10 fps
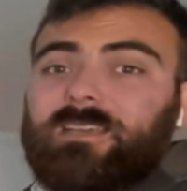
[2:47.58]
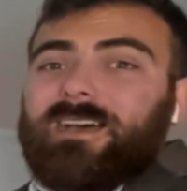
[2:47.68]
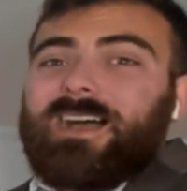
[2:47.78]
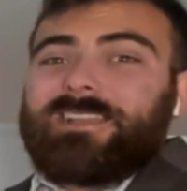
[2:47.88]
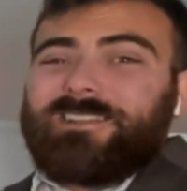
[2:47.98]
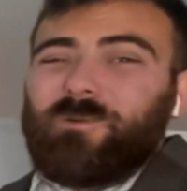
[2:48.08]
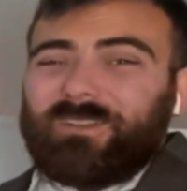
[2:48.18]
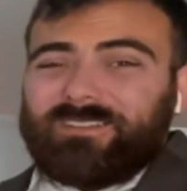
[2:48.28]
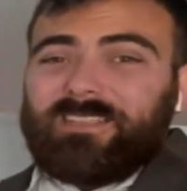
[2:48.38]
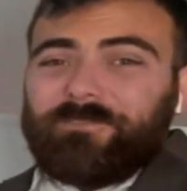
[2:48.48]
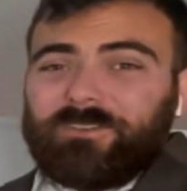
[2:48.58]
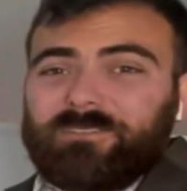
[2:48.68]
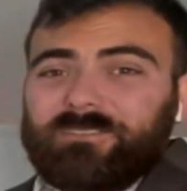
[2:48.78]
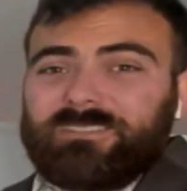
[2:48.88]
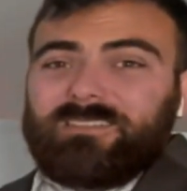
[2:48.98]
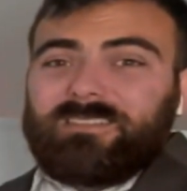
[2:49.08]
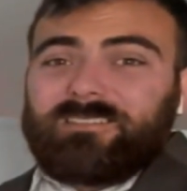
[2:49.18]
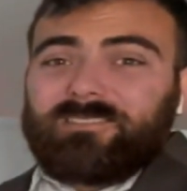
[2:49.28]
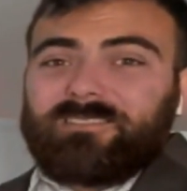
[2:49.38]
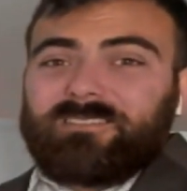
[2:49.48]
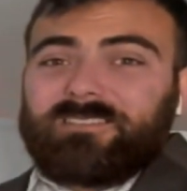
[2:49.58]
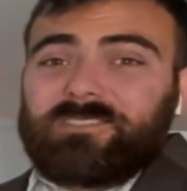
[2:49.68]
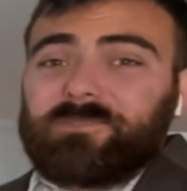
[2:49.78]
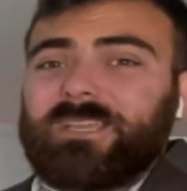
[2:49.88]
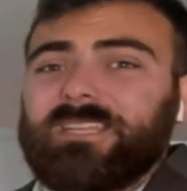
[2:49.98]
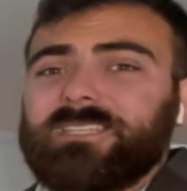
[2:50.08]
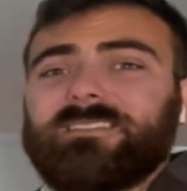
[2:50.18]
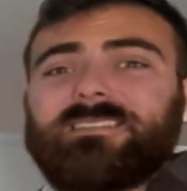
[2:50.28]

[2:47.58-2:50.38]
I know it's difficult in certain situations.